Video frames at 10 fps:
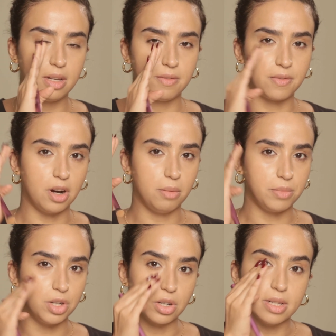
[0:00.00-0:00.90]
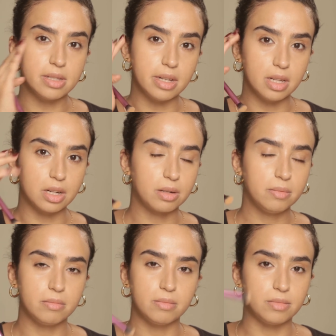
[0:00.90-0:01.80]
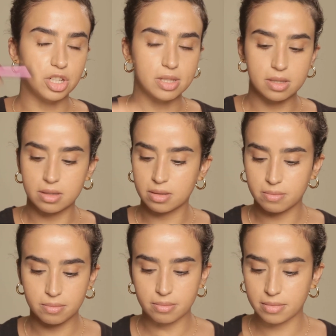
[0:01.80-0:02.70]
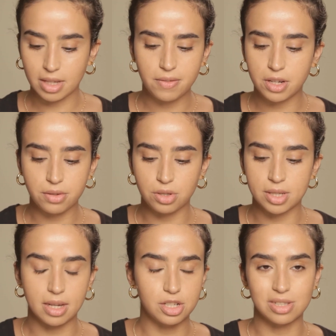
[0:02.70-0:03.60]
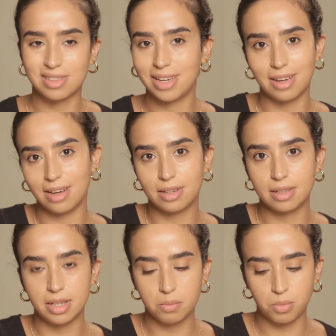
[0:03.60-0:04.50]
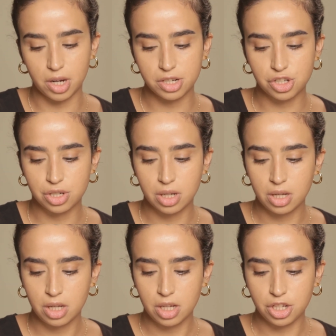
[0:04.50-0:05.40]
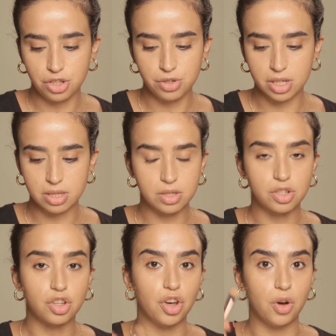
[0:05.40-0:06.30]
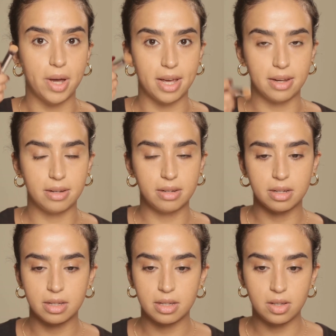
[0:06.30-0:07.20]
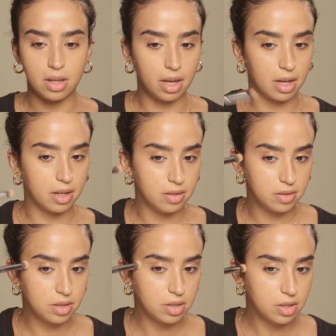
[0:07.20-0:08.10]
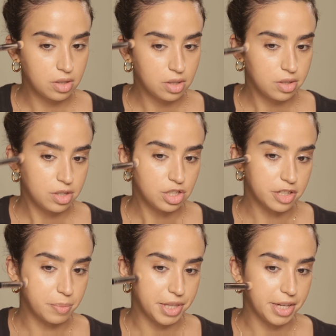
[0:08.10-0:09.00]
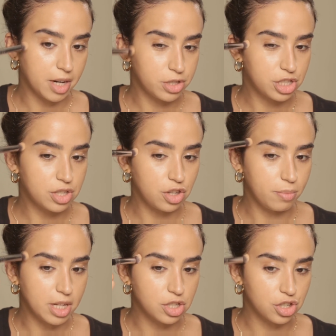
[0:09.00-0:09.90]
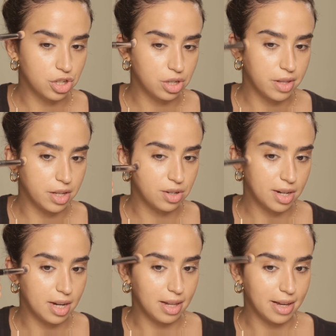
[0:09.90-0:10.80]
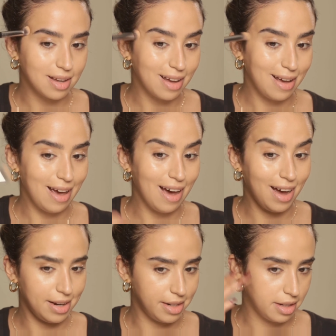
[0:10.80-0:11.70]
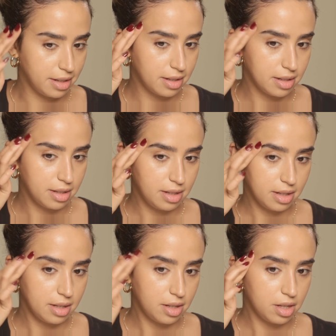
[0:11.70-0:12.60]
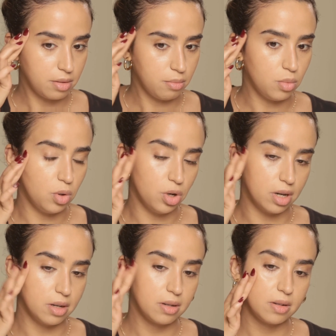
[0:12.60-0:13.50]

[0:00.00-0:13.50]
from your concealer, just even if you take just like a clean brush and you just go in and just blend it out, just so you make sure that you're not like adding more.